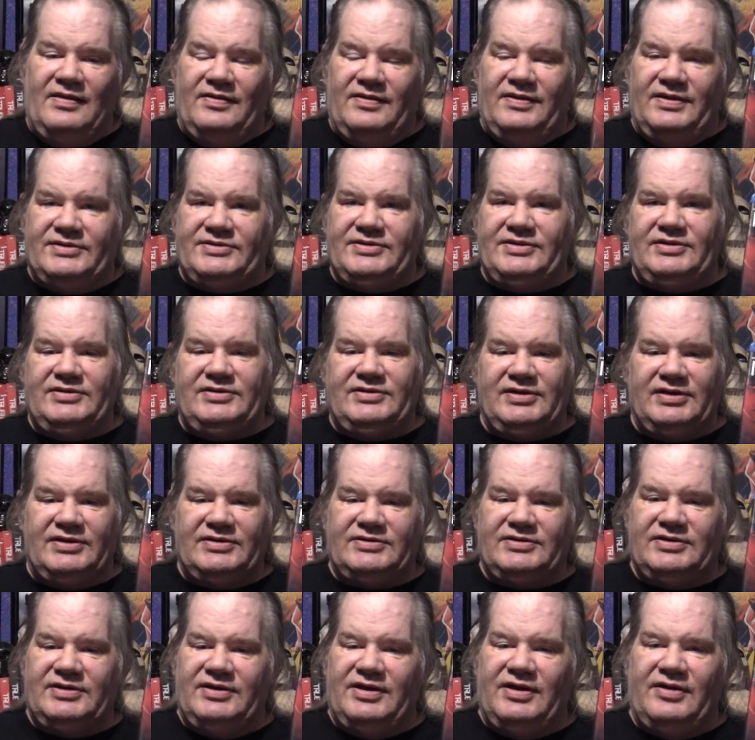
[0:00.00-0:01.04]
this is
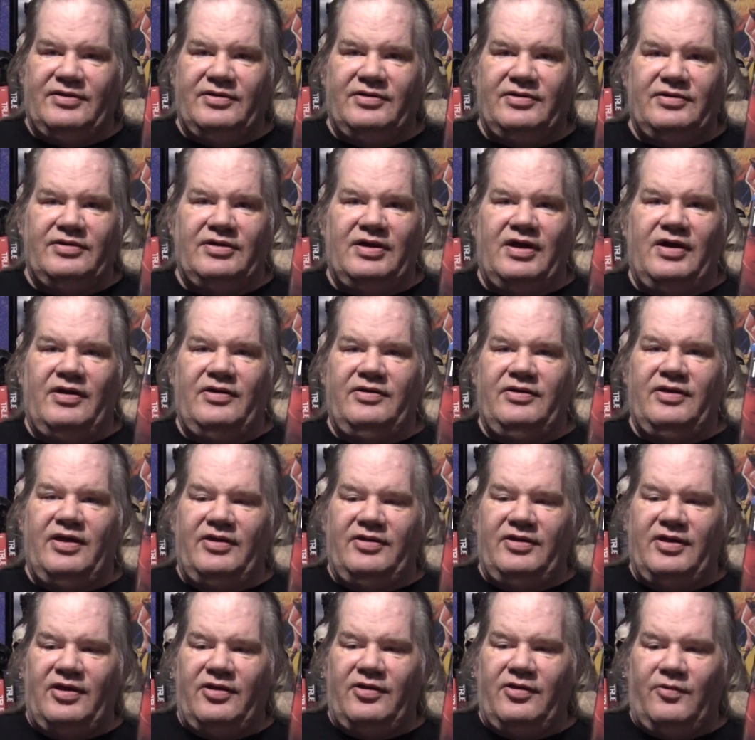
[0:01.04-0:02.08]
just another uh,
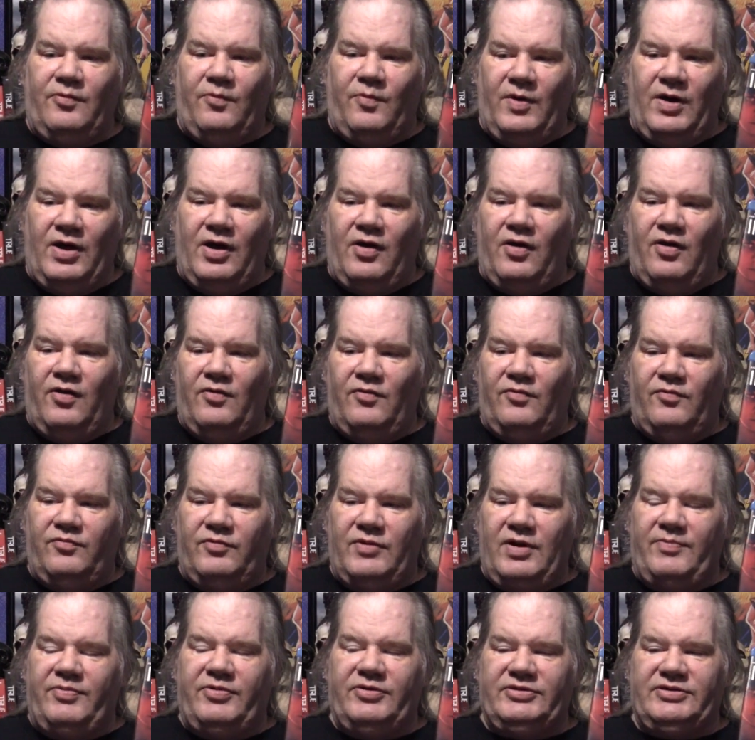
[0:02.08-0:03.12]
another well
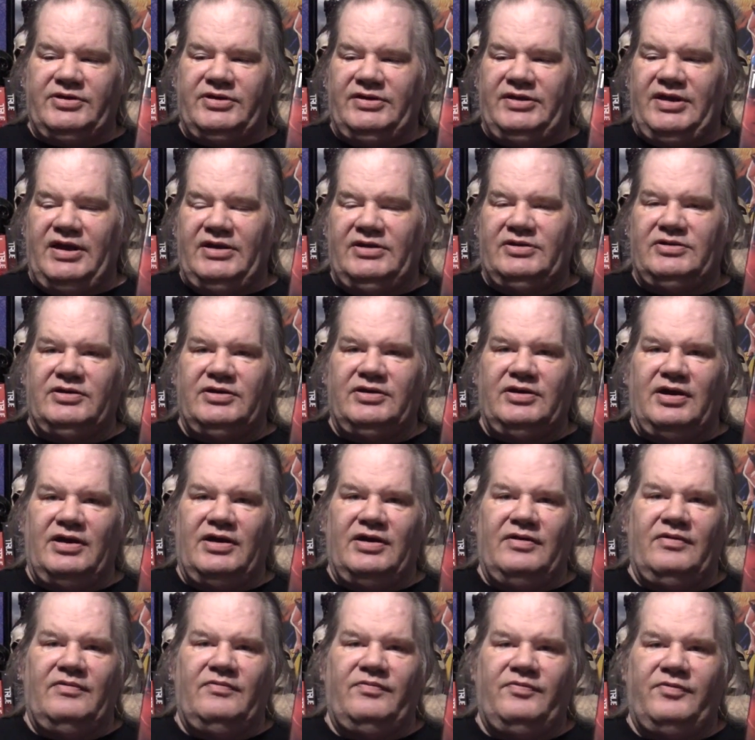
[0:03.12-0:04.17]
representation
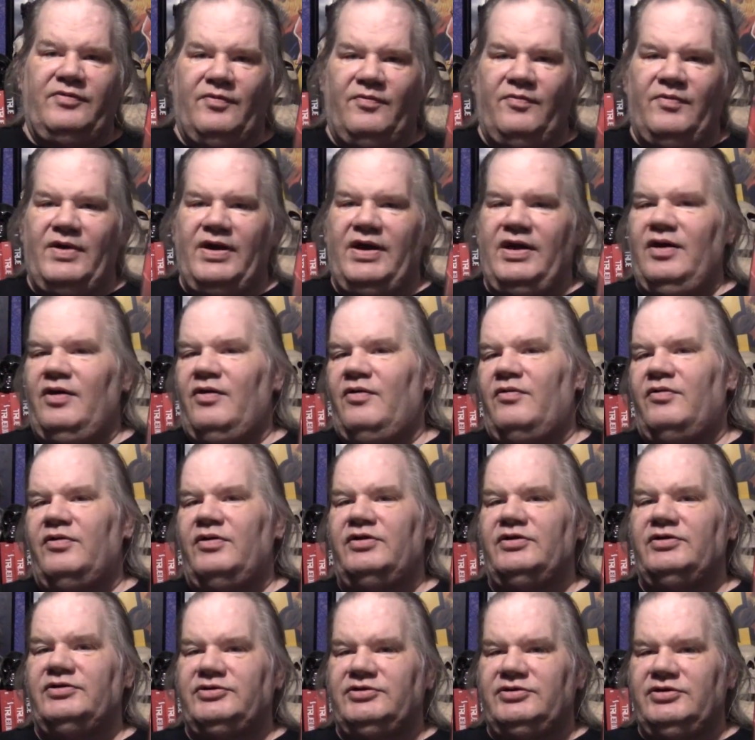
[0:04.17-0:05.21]
of the way
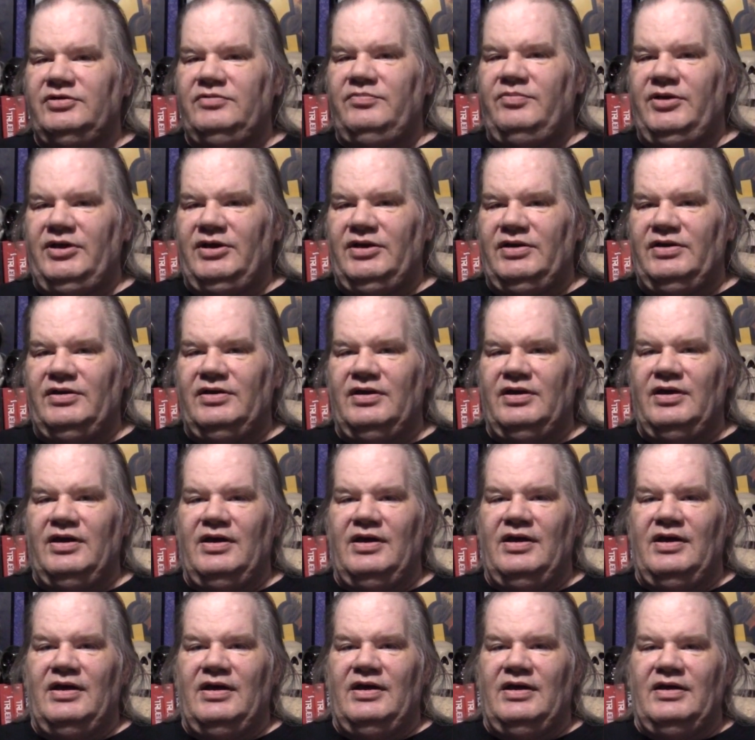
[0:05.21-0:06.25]
horror should be.
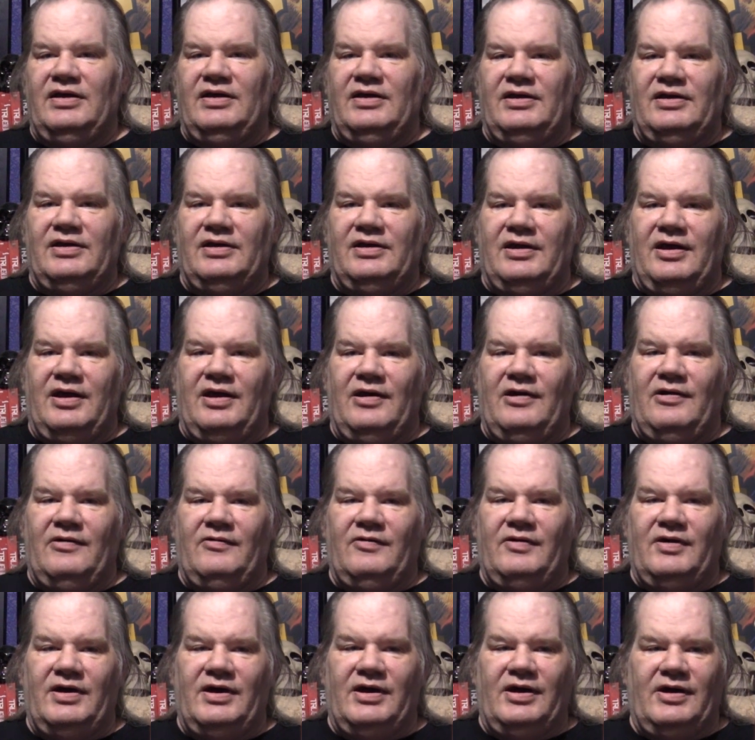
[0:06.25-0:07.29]
You
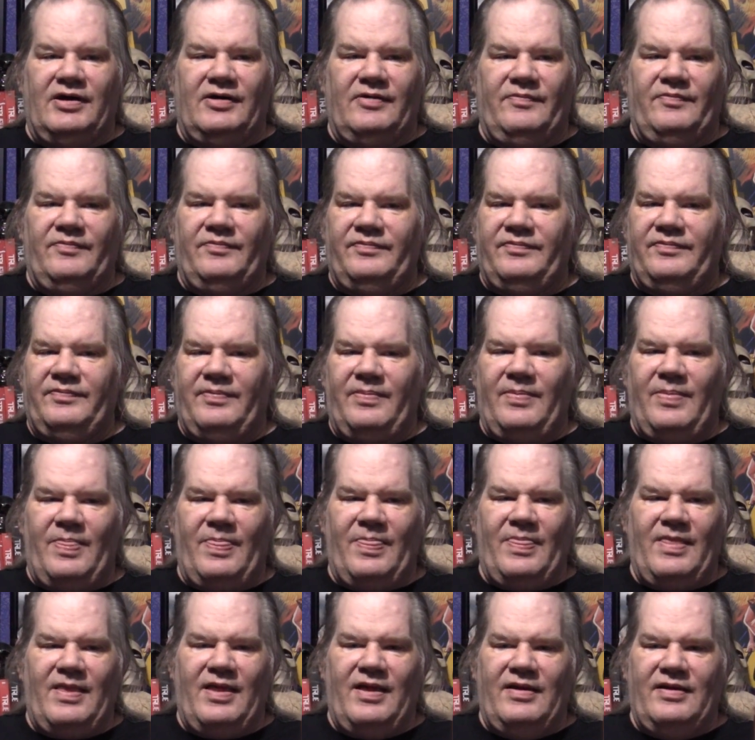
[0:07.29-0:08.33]
know, um,
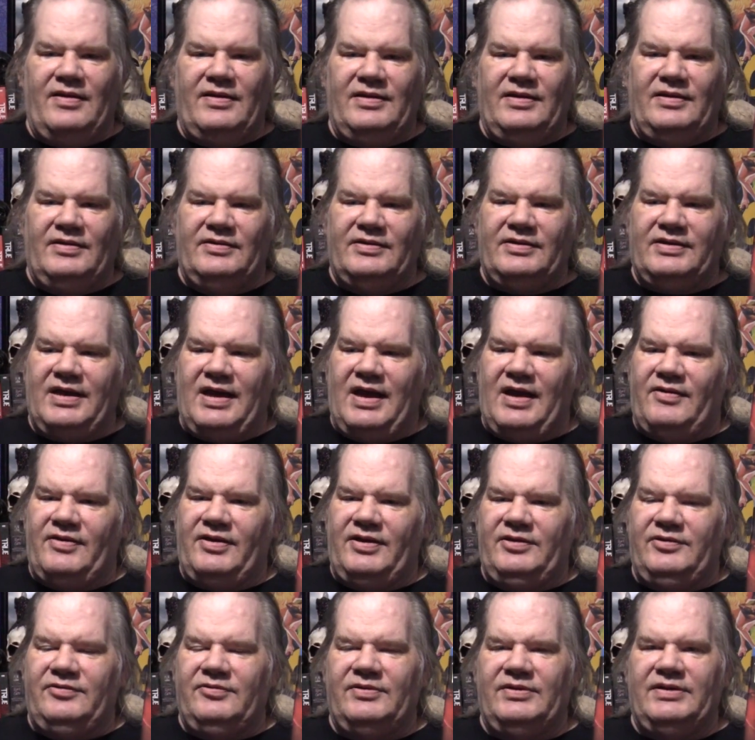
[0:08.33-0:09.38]
you look at how
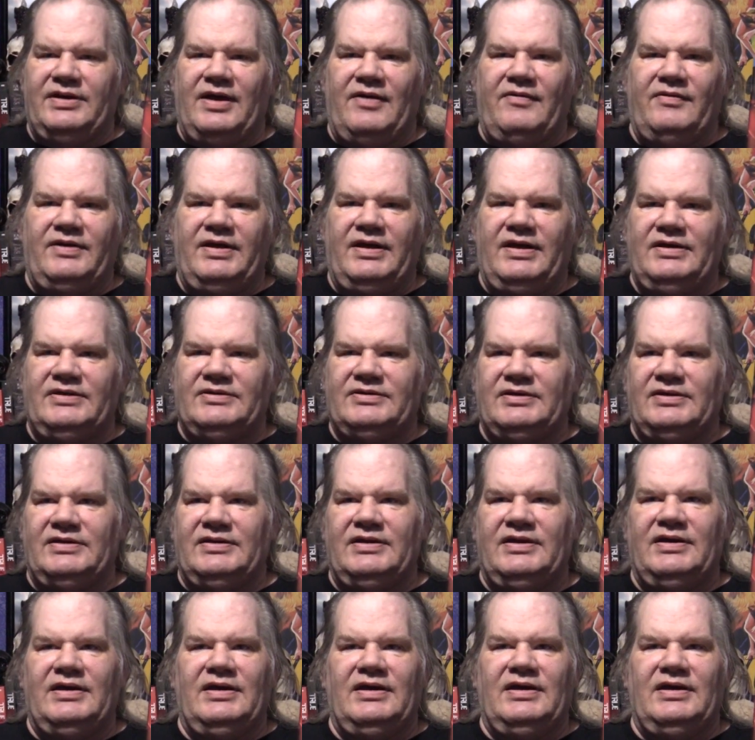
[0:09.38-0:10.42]
they do it nowadays, and